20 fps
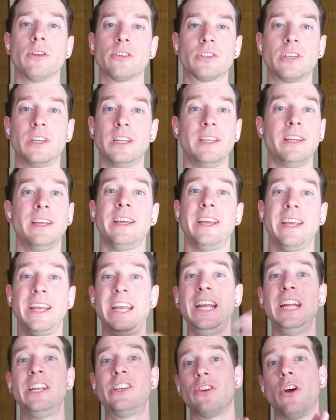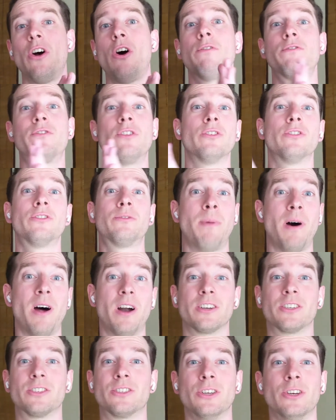honestly, each of those
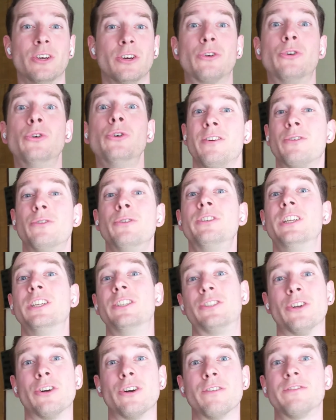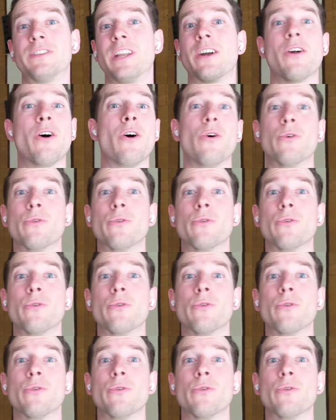parts could deserve their